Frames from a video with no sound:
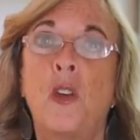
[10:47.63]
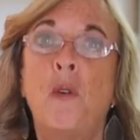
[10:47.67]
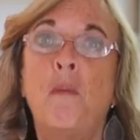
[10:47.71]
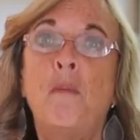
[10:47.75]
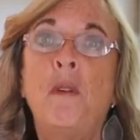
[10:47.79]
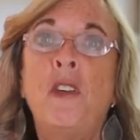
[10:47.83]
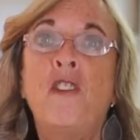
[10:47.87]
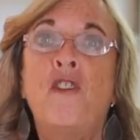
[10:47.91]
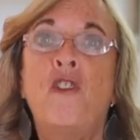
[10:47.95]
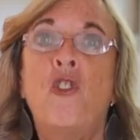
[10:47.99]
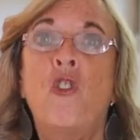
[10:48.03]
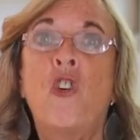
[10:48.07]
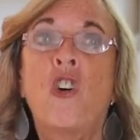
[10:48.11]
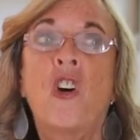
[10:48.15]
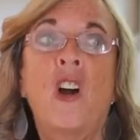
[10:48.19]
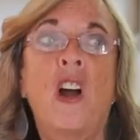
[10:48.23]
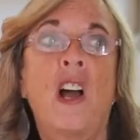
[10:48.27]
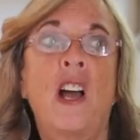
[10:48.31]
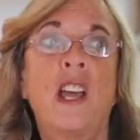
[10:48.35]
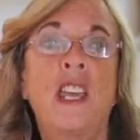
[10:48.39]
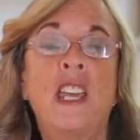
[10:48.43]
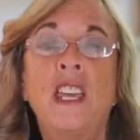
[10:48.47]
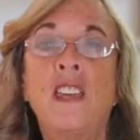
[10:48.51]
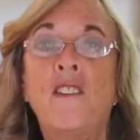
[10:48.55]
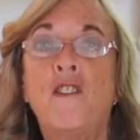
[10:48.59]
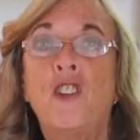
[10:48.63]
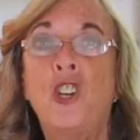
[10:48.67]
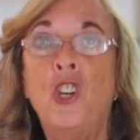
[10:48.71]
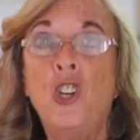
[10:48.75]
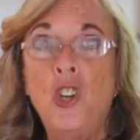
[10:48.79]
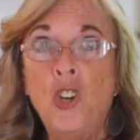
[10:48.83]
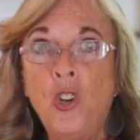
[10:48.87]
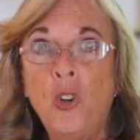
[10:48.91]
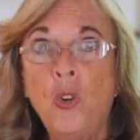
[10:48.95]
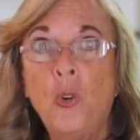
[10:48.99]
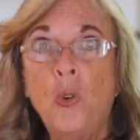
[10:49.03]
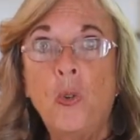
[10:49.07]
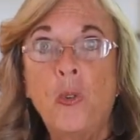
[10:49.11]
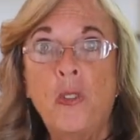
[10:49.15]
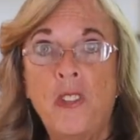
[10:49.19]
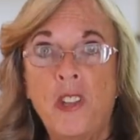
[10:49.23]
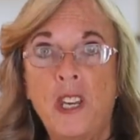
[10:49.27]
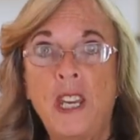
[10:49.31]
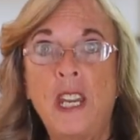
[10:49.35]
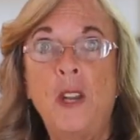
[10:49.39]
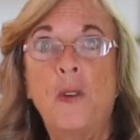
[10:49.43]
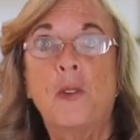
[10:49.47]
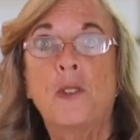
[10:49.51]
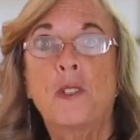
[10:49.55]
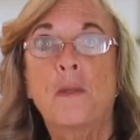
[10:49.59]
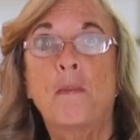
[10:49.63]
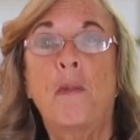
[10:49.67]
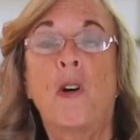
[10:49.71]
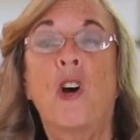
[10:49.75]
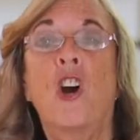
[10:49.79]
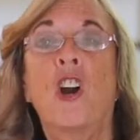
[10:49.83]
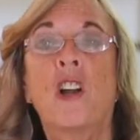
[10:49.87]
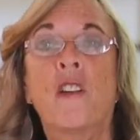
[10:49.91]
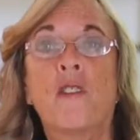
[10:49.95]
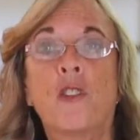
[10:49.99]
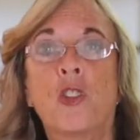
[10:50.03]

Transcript: before I even knew that he was a part